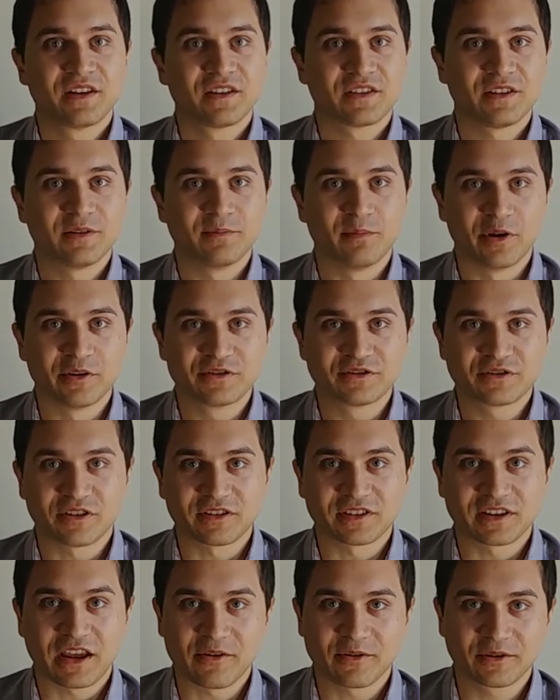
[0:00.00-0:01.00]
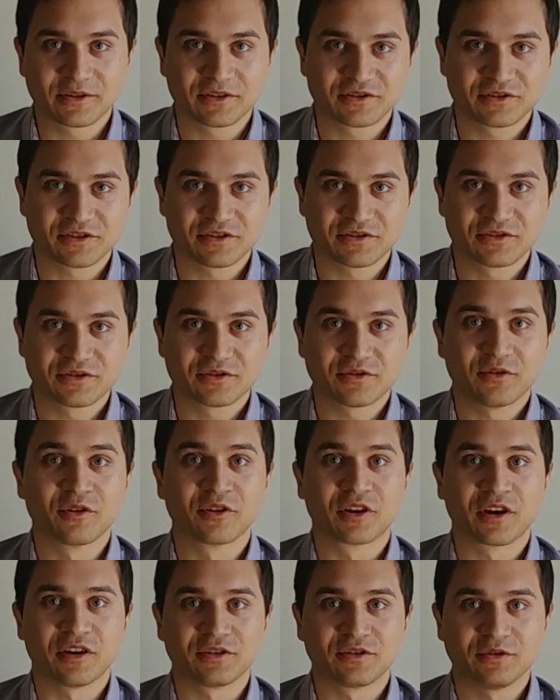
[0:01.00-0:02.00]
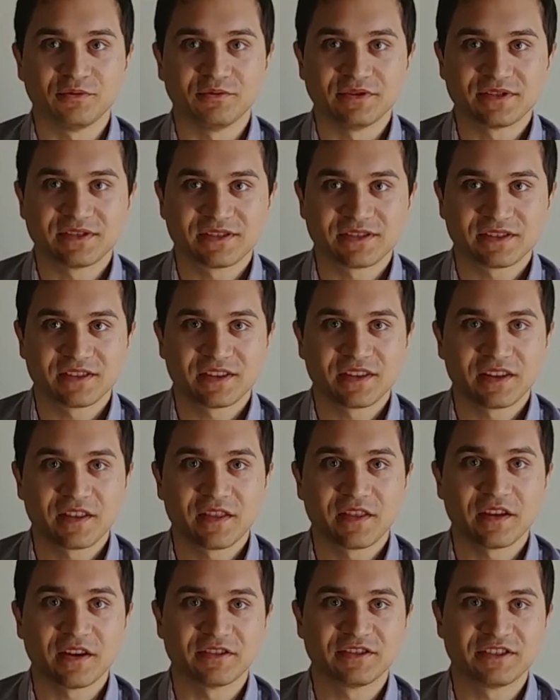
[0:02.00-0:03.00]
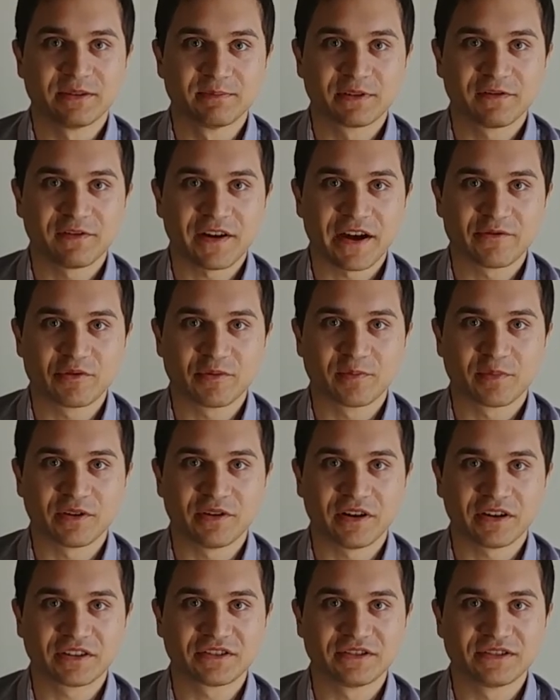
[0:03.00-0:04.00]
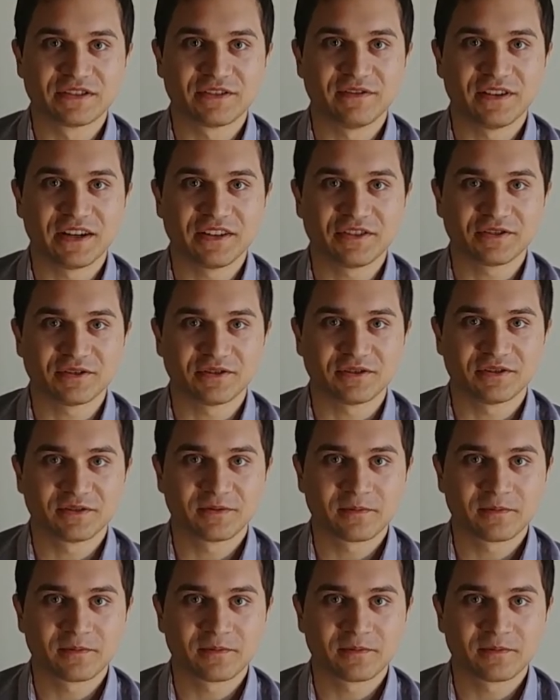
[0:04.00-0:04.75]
The birds are not caricatures or cartoons. They are simplified reproductions of nature.